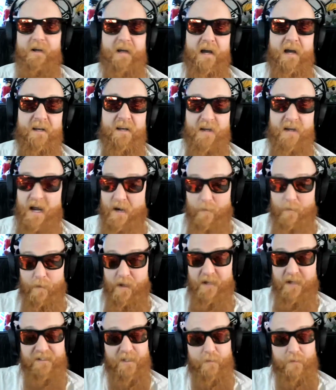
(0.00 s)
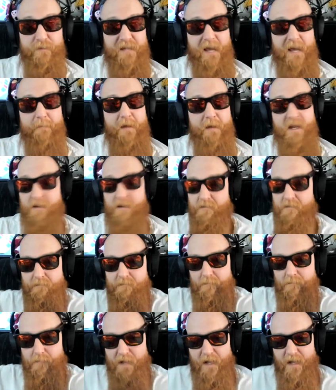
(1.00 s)
didn't, I didn't realize there was that many
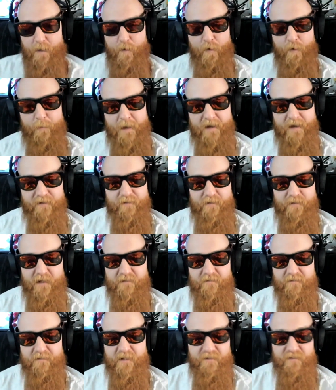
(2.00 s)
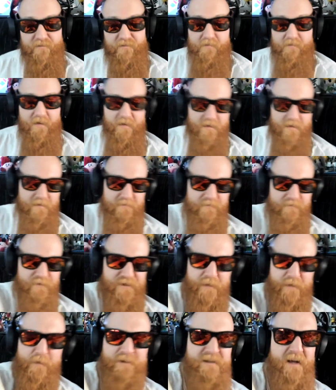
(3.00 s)
black quarterbacks. So that's that's for
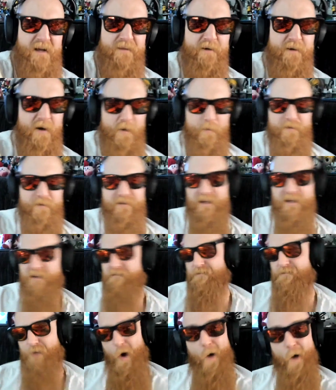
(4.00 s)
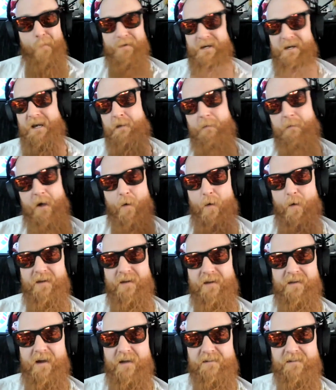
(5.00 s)
some reason I thought it was like dominated by white
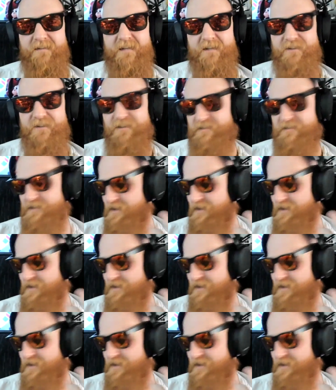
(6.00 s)
guys because that's just